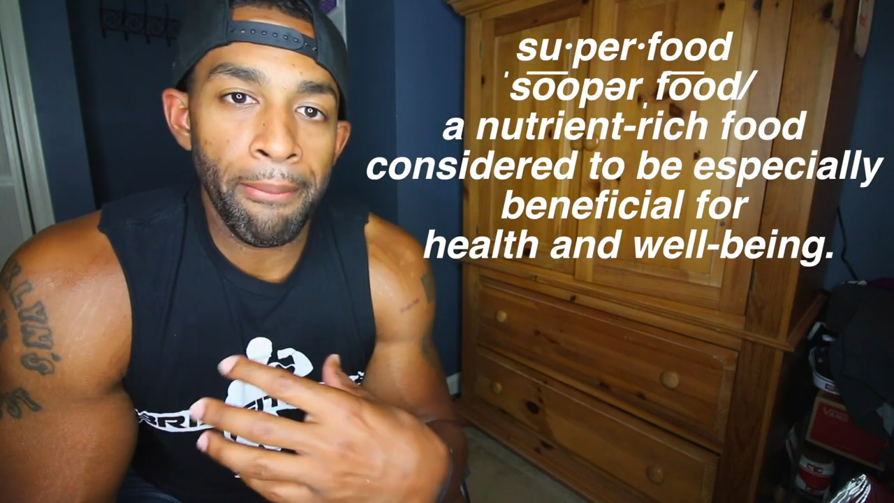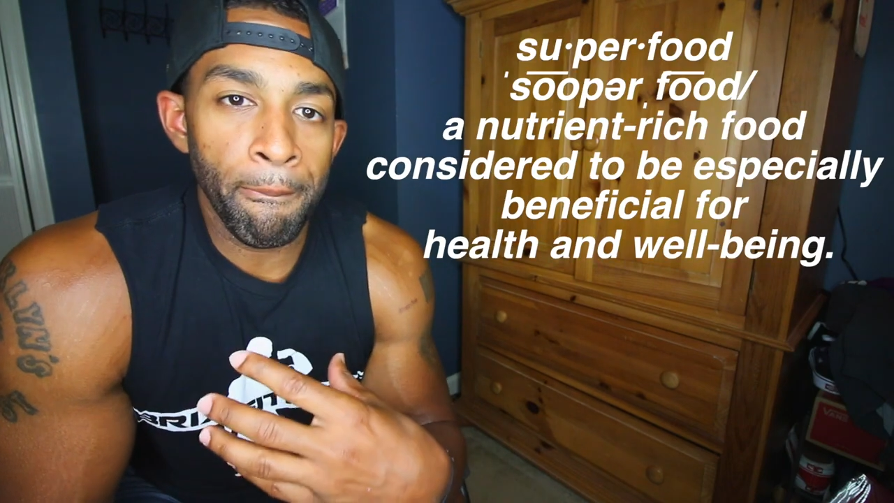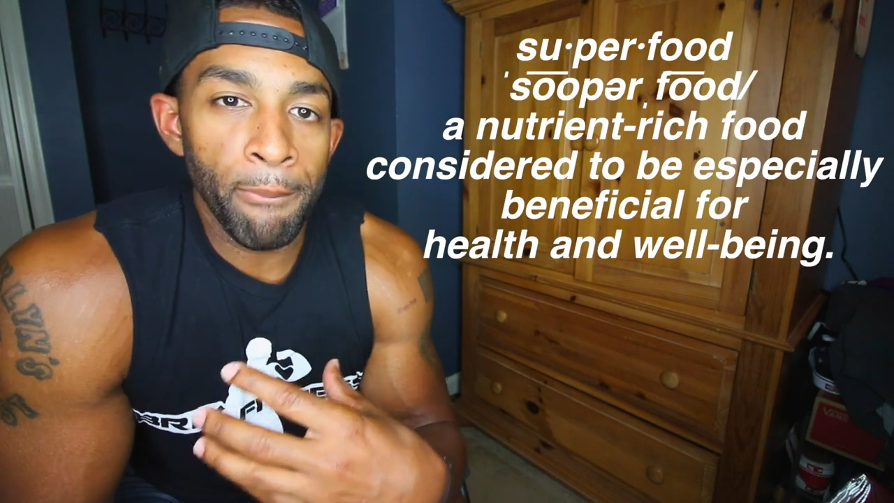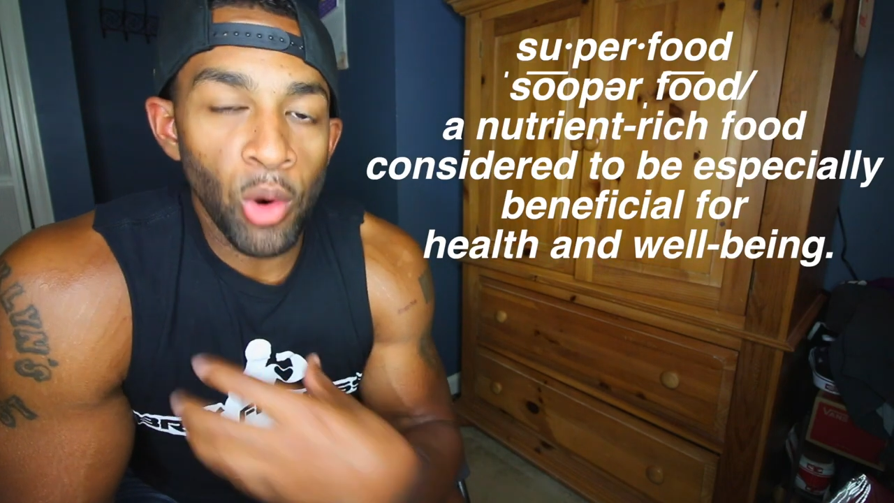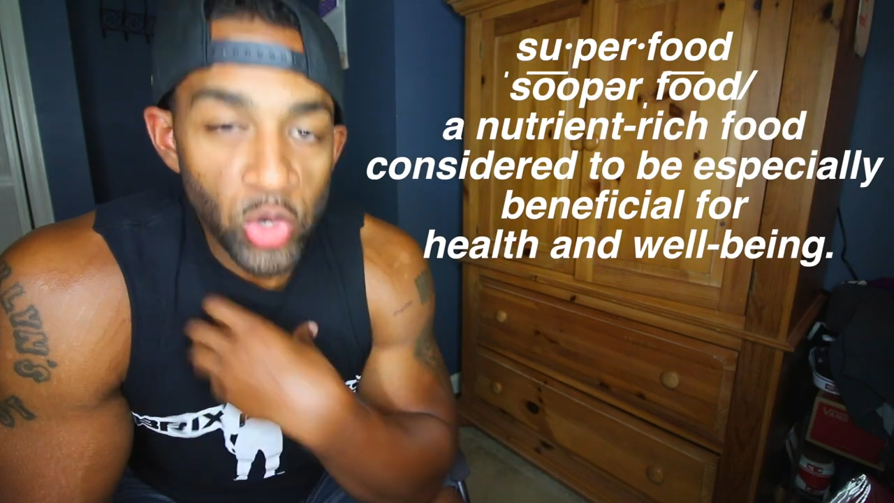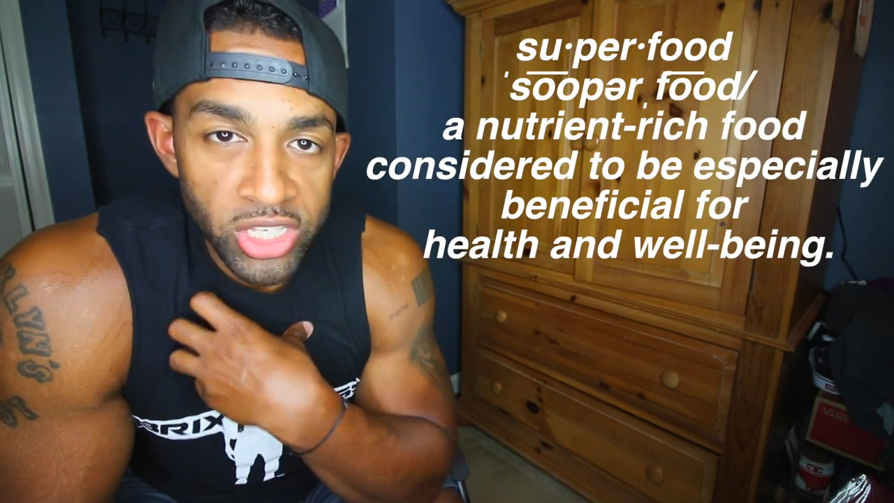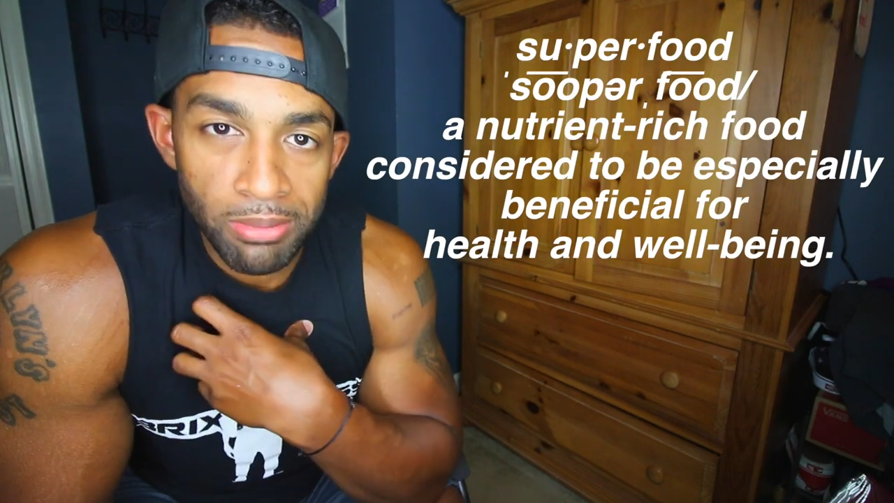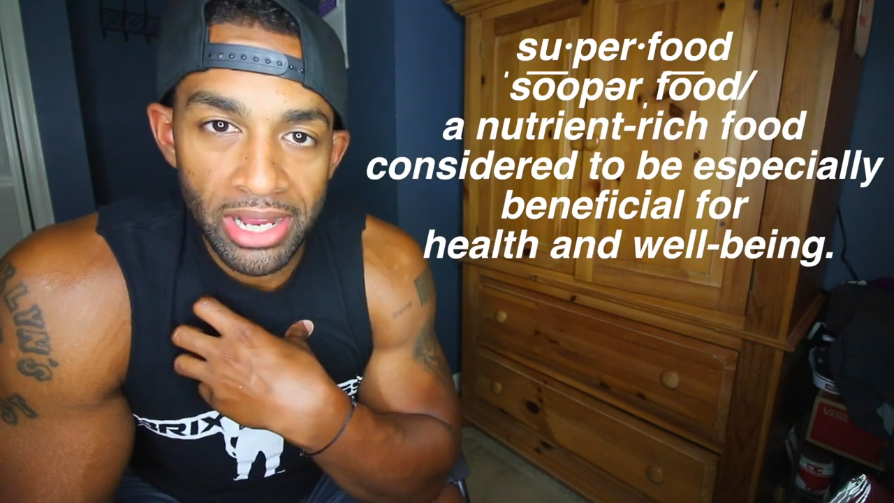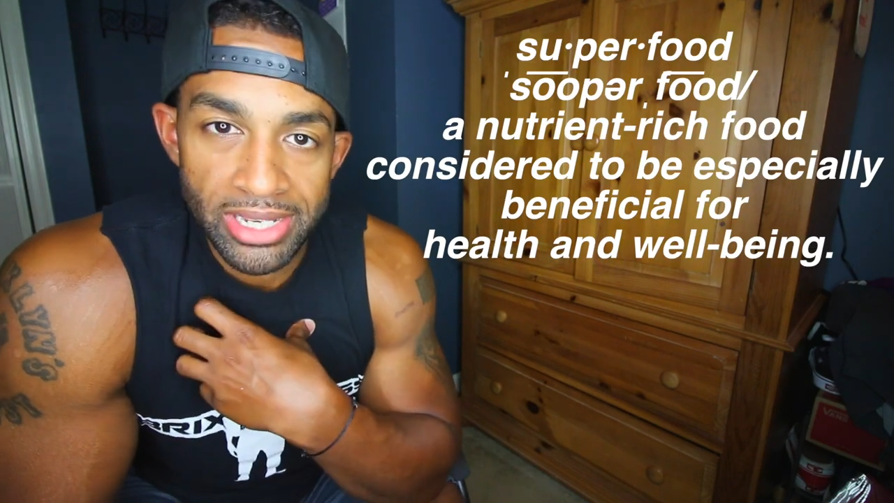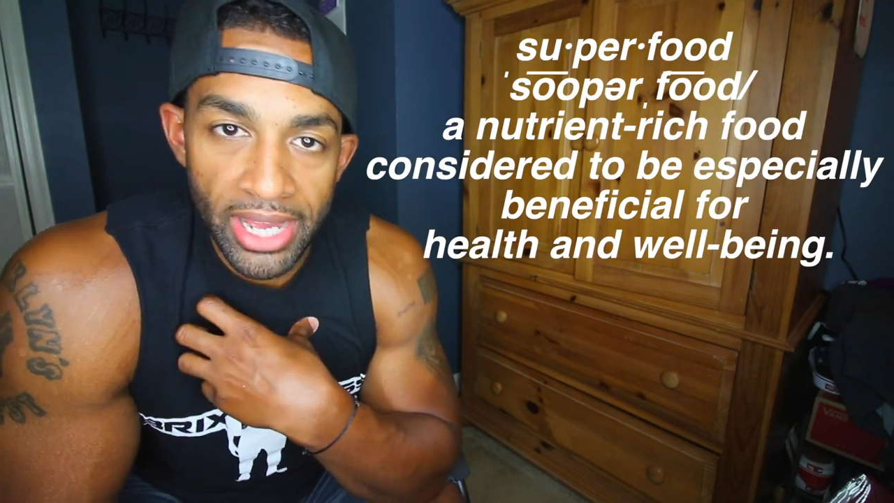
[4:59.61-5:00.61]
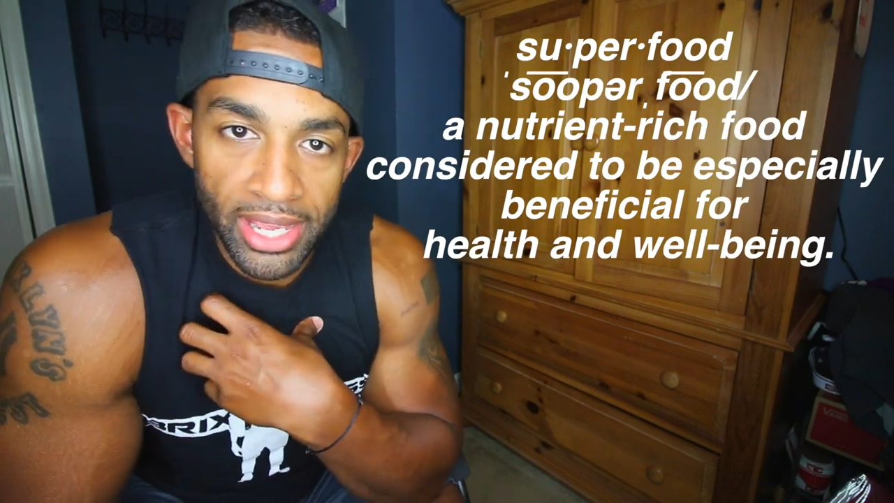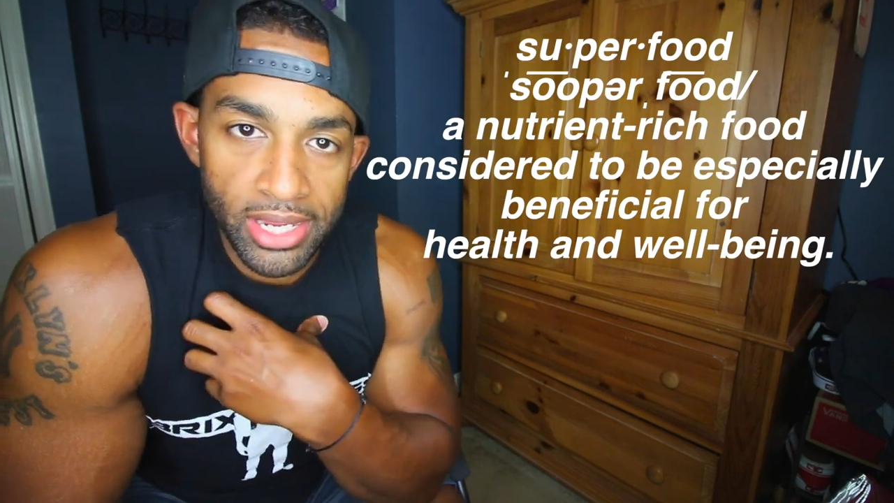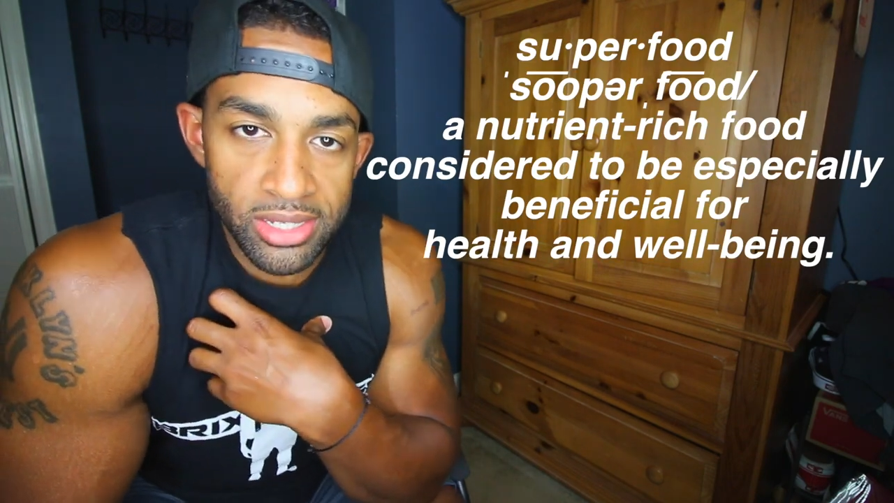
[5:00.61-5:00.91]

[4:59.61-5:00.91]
most of my diet